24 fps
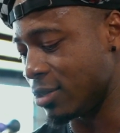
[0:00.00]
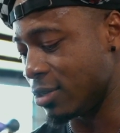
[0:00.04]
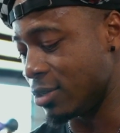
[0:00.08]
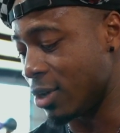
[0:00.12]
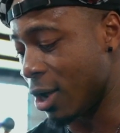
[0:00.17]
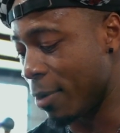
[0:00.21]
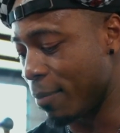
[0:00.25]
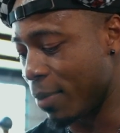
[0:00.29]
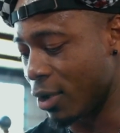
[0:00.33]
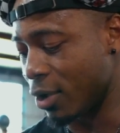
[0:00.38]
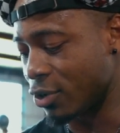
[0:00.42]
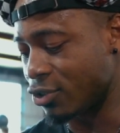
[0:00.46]

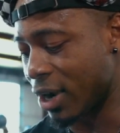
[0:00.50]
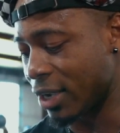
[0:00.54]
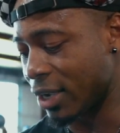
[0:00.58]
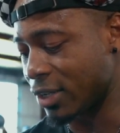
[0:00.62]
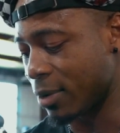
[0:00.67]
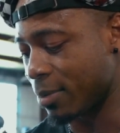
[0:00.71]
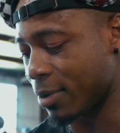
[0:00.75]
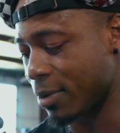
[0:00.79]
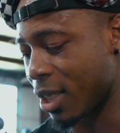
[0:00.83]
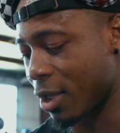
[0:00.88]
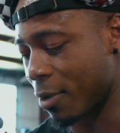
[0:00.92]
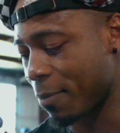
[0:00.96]
dumbbell
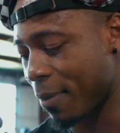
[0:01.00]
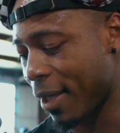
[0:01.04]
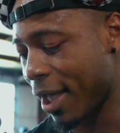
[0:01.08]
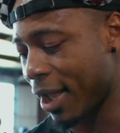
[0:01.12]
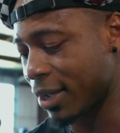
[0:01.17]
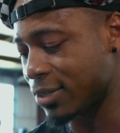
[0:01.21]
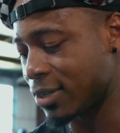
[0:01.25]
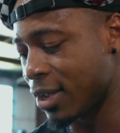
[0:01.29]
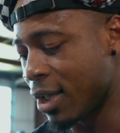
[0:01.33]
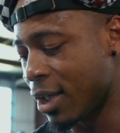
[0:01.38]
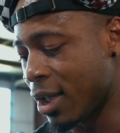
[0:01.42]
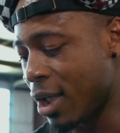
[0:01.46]
tricep
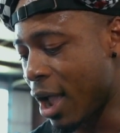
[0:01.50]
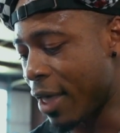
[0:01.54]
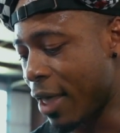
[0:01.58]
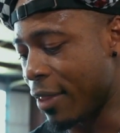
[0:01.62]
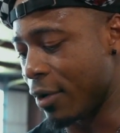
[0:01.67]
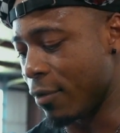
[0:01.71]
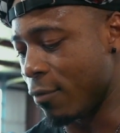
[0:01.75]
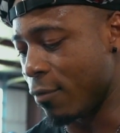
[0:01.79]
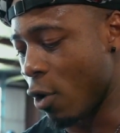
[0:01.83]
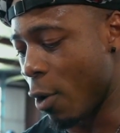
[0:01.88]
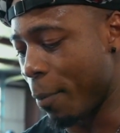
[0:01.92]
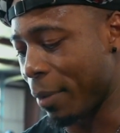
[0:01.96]
kickbacks, and
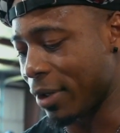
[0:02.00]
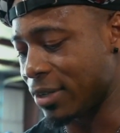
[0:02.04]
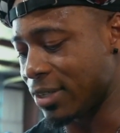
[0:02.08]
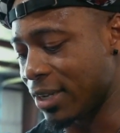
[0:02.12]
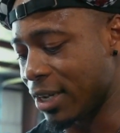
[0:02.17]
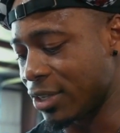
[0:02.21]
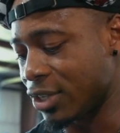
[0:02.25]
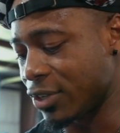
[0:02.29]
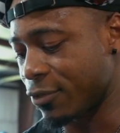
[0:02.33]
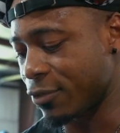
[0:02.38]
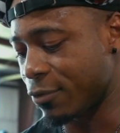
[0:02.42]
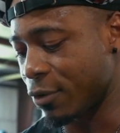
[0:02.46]
then rope
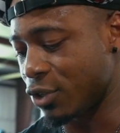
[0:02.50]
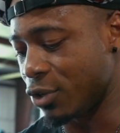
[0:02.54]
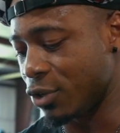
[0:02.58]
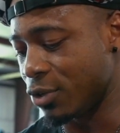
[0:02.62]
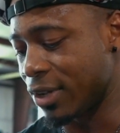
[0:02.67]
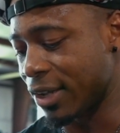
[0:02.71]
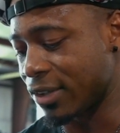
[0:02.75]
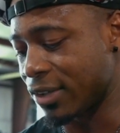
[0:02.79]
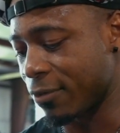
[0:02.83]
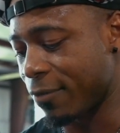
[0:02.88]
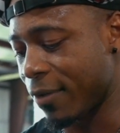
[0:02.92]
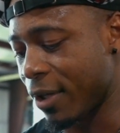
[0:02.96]
extensions for two
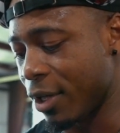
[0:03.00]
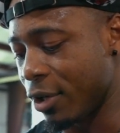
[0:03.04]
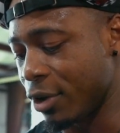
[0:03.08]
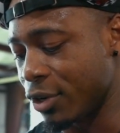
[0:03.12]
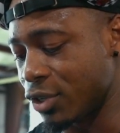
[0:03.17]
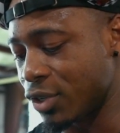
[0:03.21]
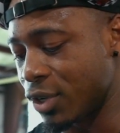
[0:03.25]
sets of failure.